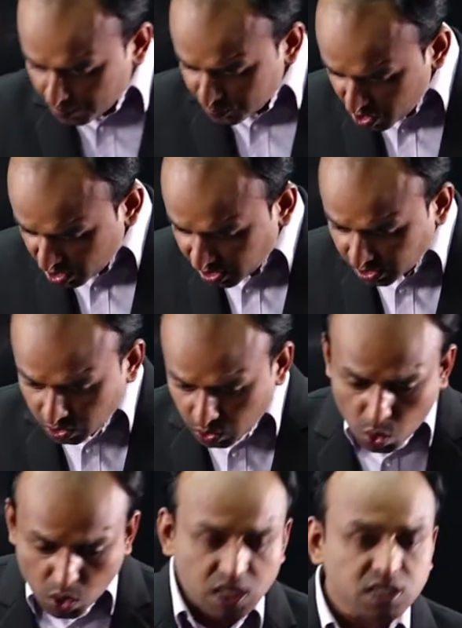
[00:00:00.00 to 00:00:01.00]
Observe that
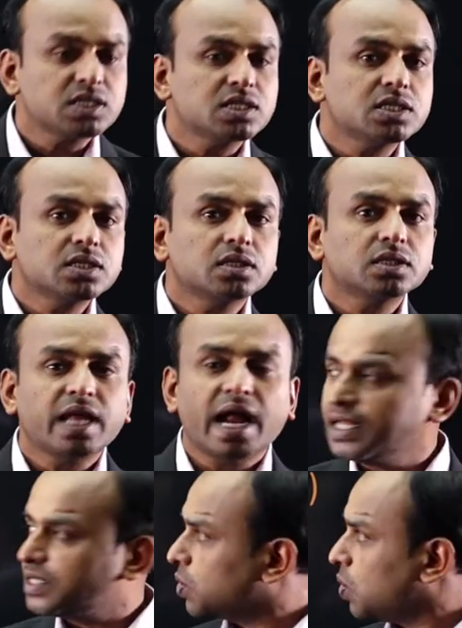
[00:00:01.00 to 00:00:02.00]
locus.
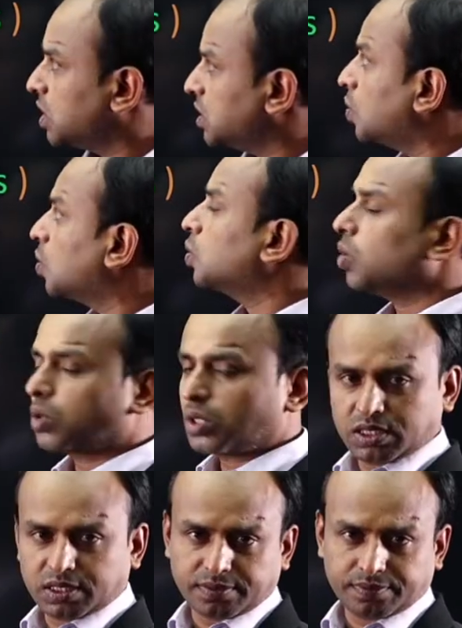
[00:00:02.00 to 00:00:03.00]
That is called as a root
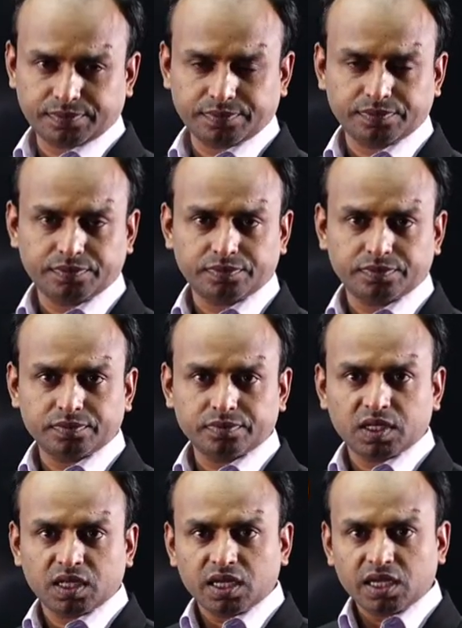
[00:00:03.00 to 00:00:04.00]
locus.
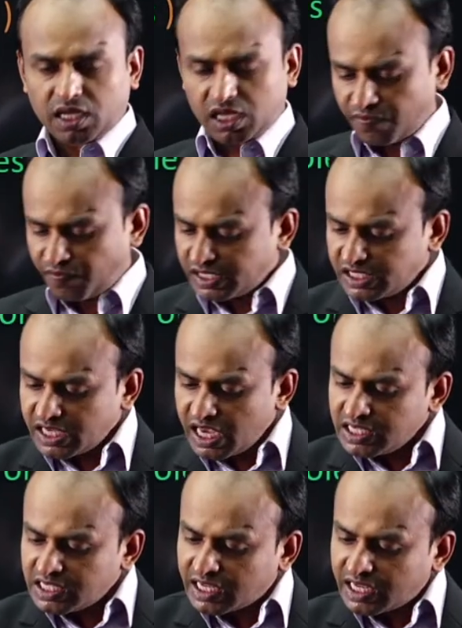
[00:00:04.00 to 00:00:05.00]
If we
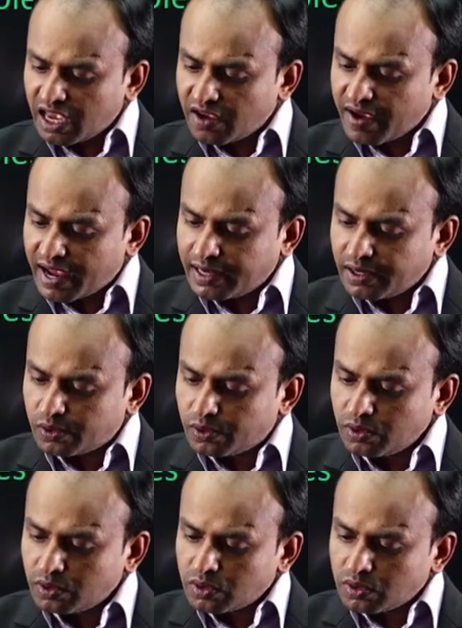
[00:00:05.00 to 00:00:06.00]
change the K
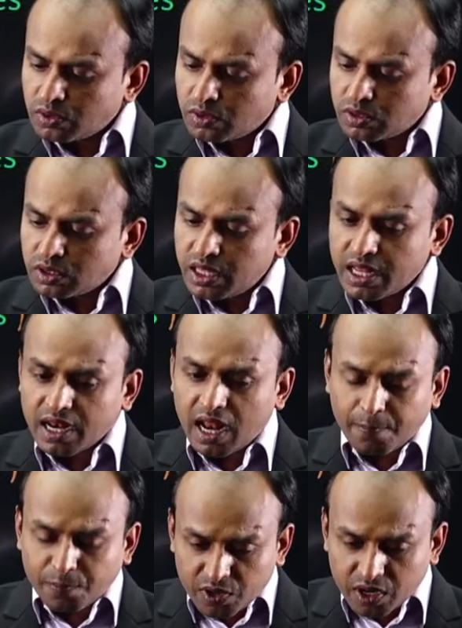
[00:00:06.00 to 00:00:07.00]
value, then
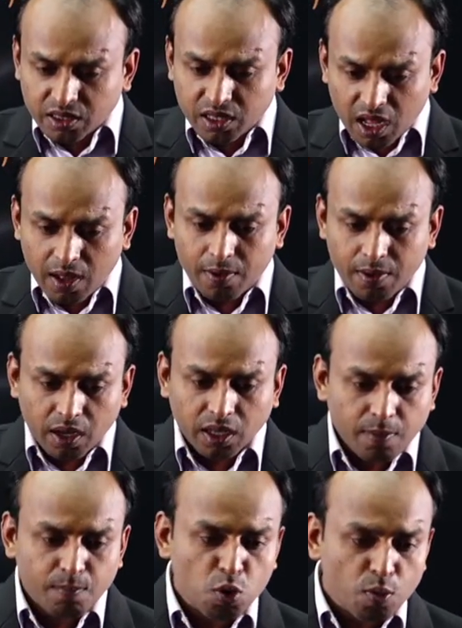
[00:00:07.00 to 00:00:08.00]
observe the
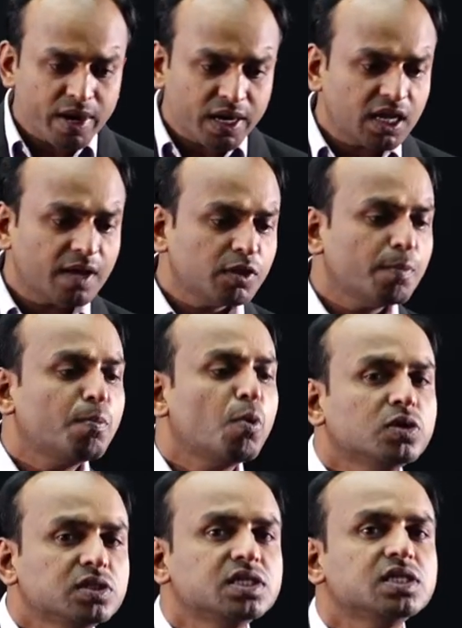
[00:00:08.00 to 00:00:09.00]
okay, movement of the
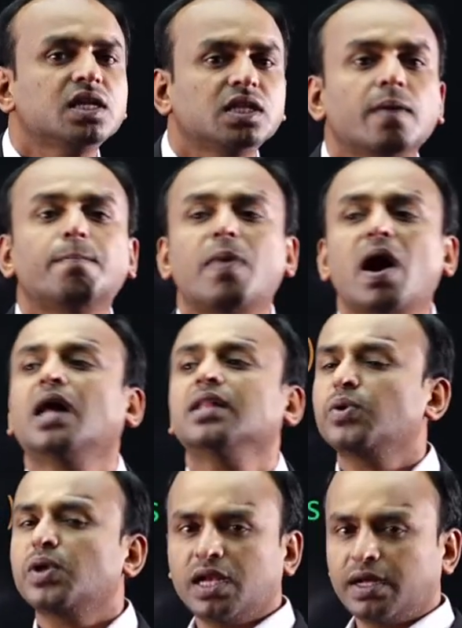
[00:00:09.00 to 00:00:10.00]
poles here. The path
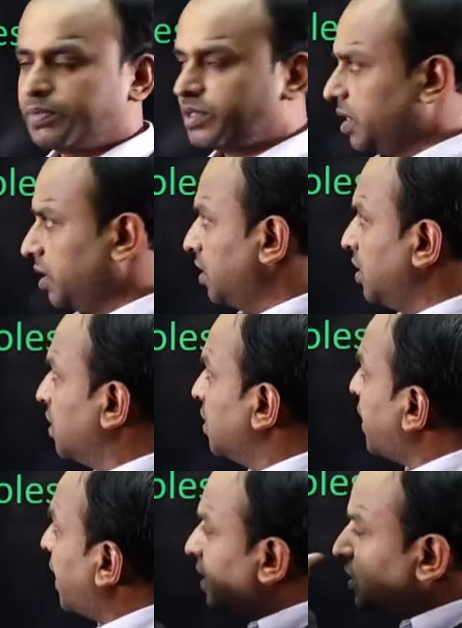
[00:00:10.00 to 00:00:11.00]
you can observe.
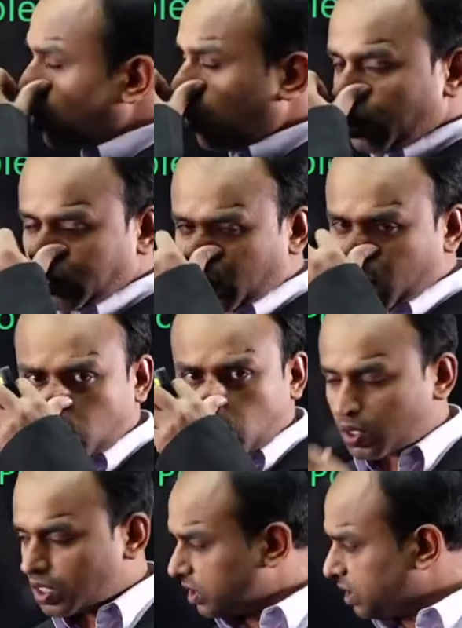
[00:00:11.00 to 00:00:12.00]
That is called as a root
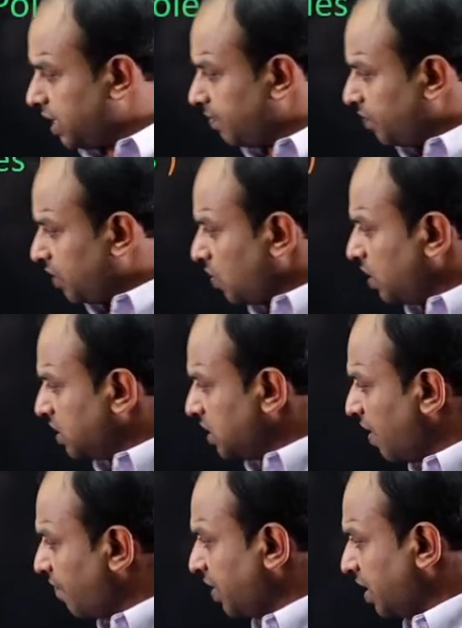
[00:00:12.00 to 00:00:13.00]
locus, dear. Now there is a
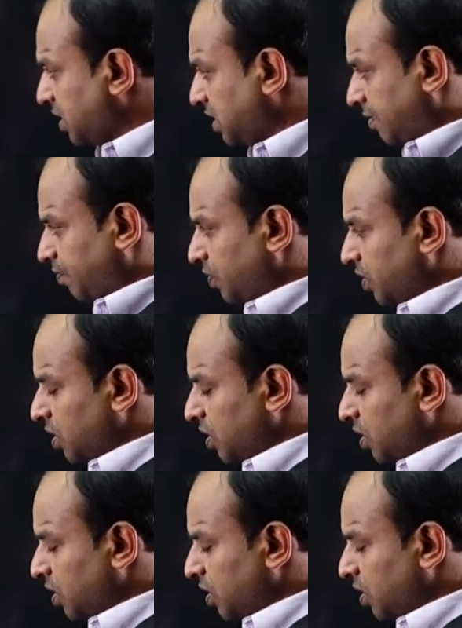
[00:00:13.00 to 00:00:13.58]
definition.